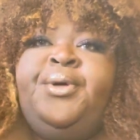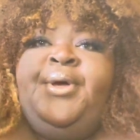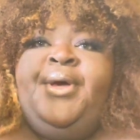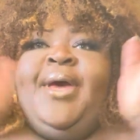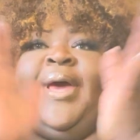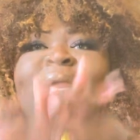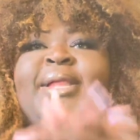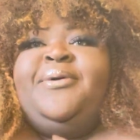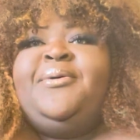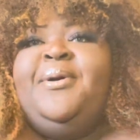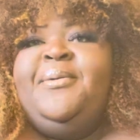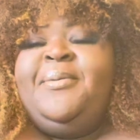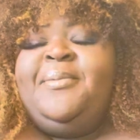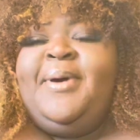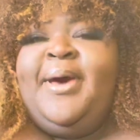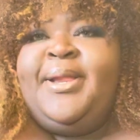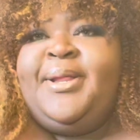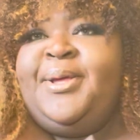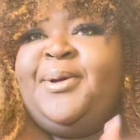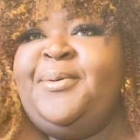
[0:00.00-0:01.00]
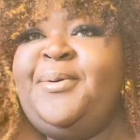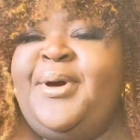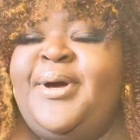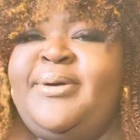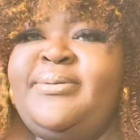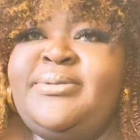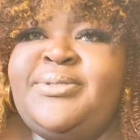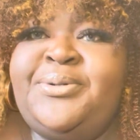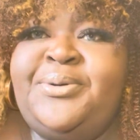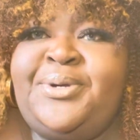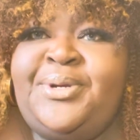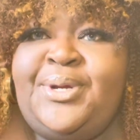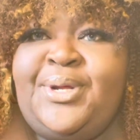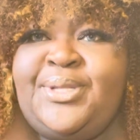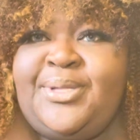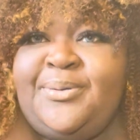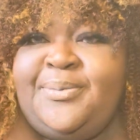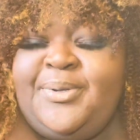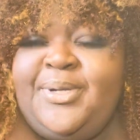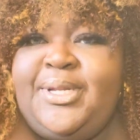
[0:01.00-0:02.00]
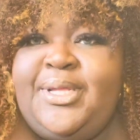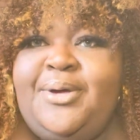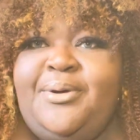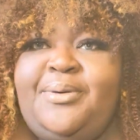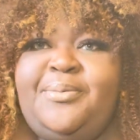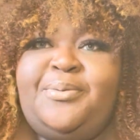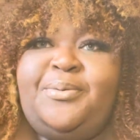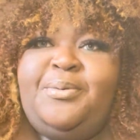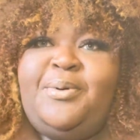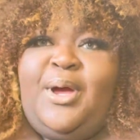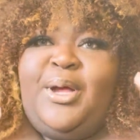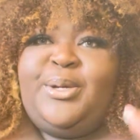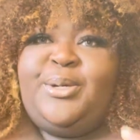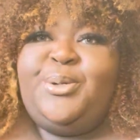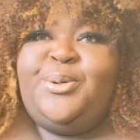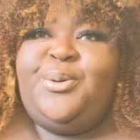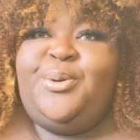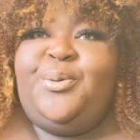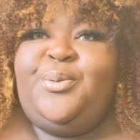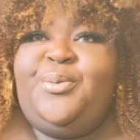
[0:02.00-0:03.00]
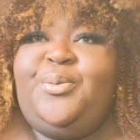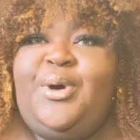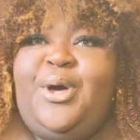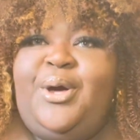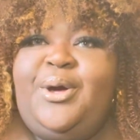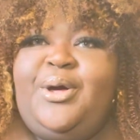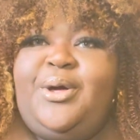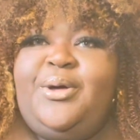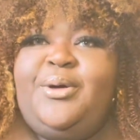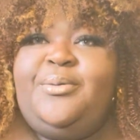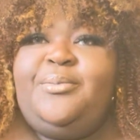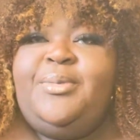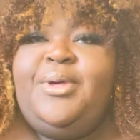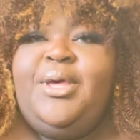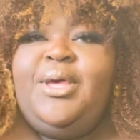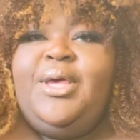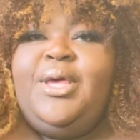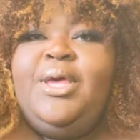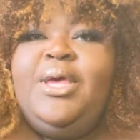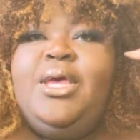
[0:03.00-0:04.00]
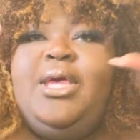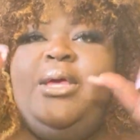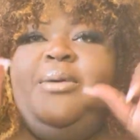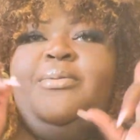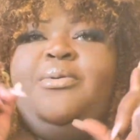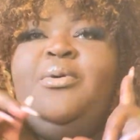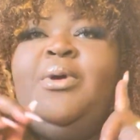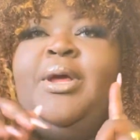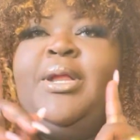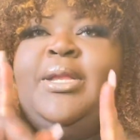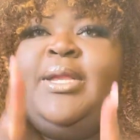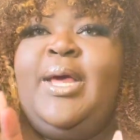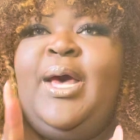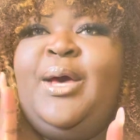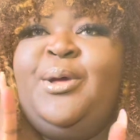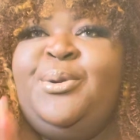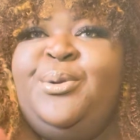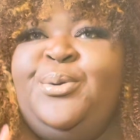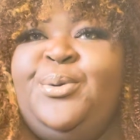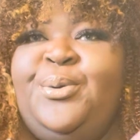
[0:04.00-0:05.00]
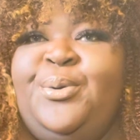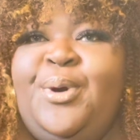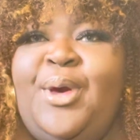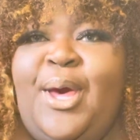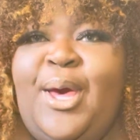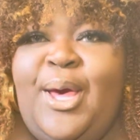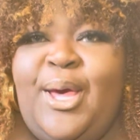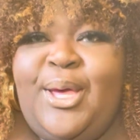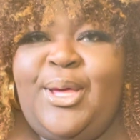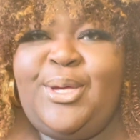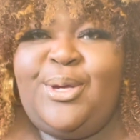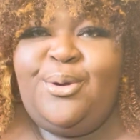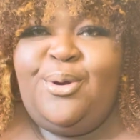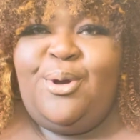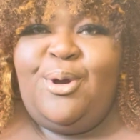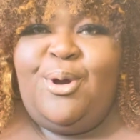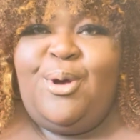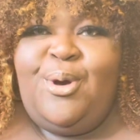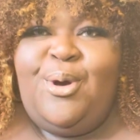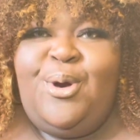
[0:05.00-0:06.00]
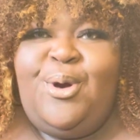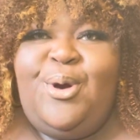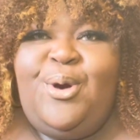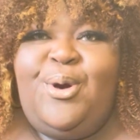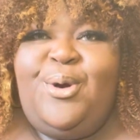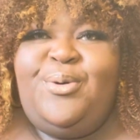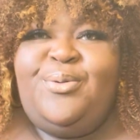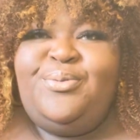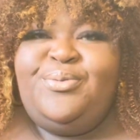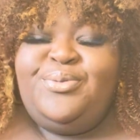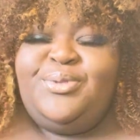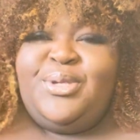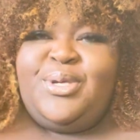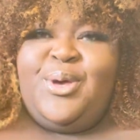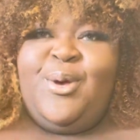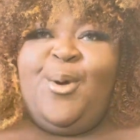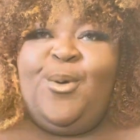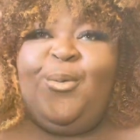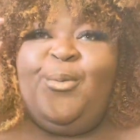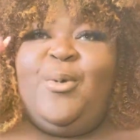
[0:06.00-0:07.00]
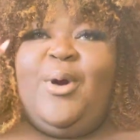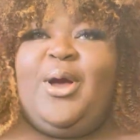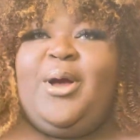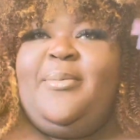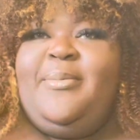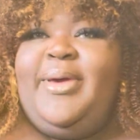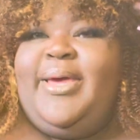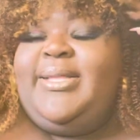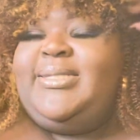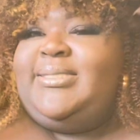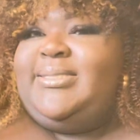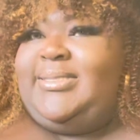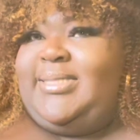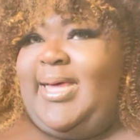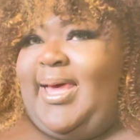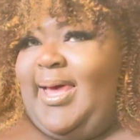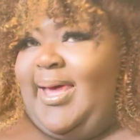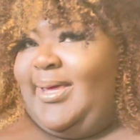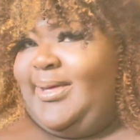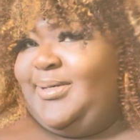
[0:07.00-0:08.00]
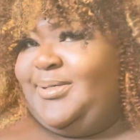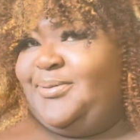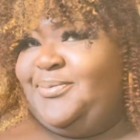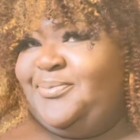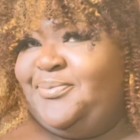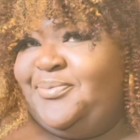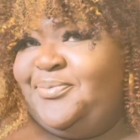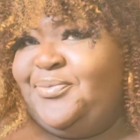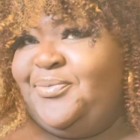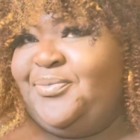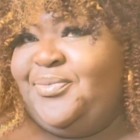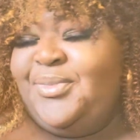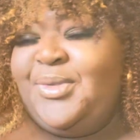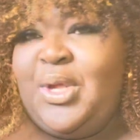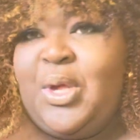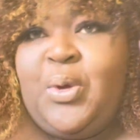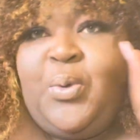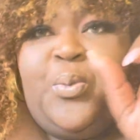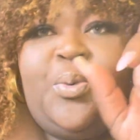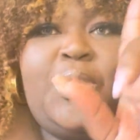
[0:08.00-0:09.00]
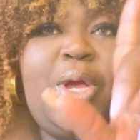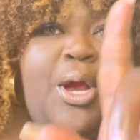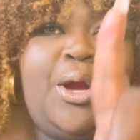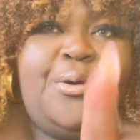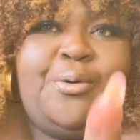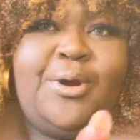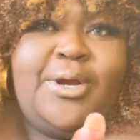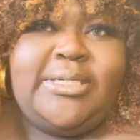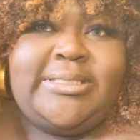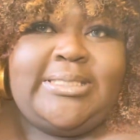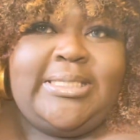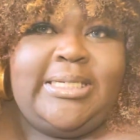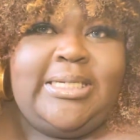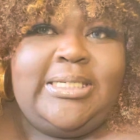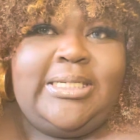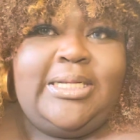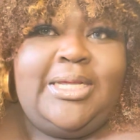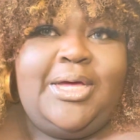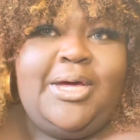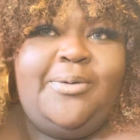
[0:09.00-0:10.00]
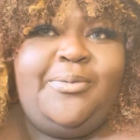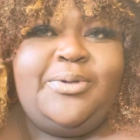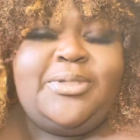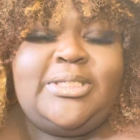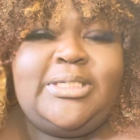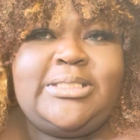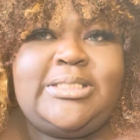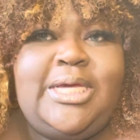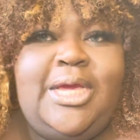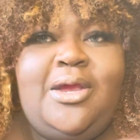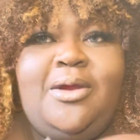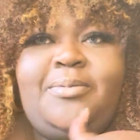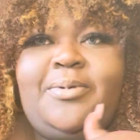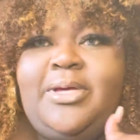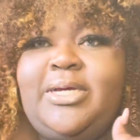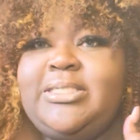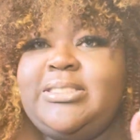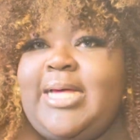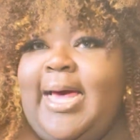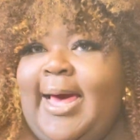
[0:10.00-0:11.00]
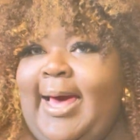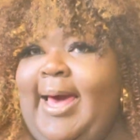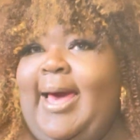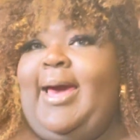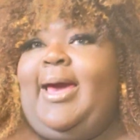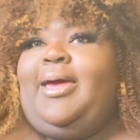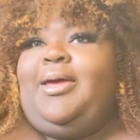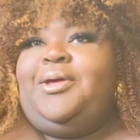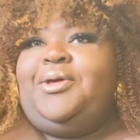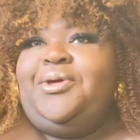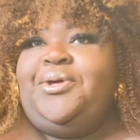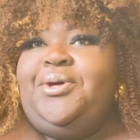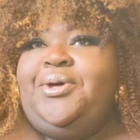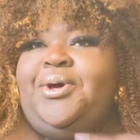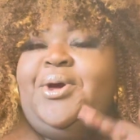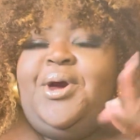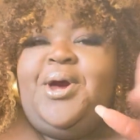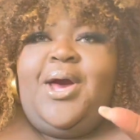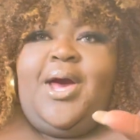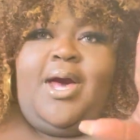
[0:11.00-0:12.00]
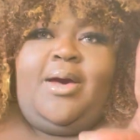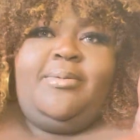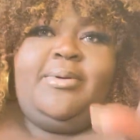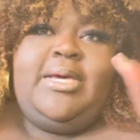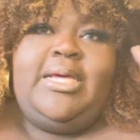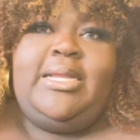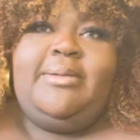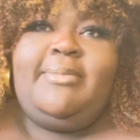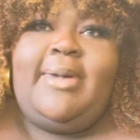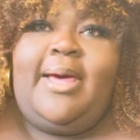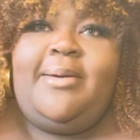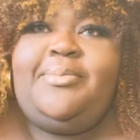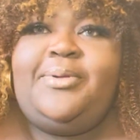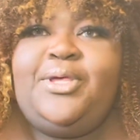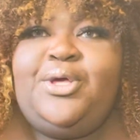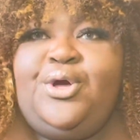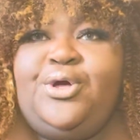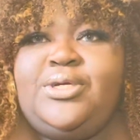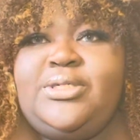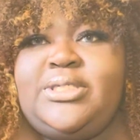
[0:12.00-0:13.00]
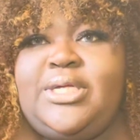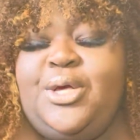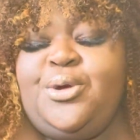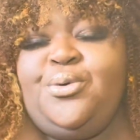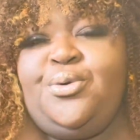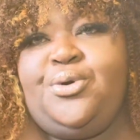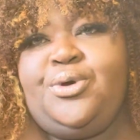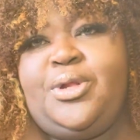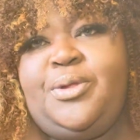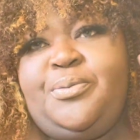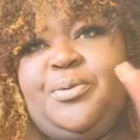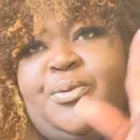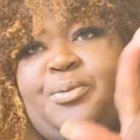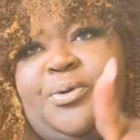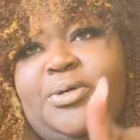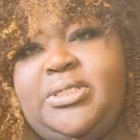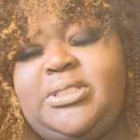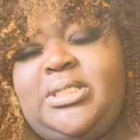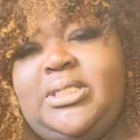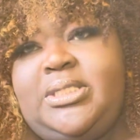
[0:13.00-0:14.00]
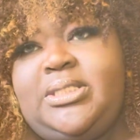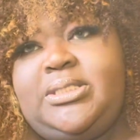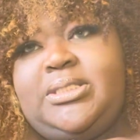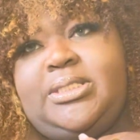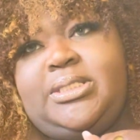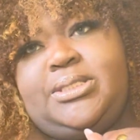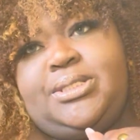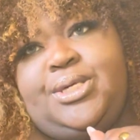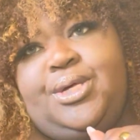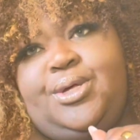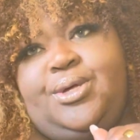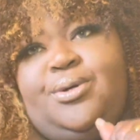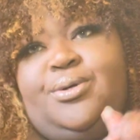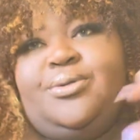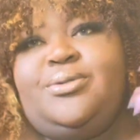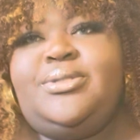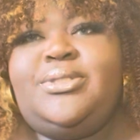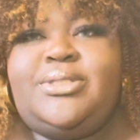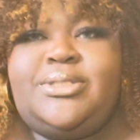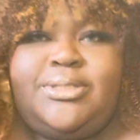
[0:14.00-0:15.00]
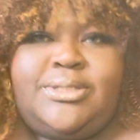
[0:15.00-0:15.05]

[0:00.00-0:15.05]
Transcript: hello everybody and welcome to another video if you are new welcome if you are not new hey girl welcome back today we are crazy in love with this hair because i am getting my beyonce on if you want to see the details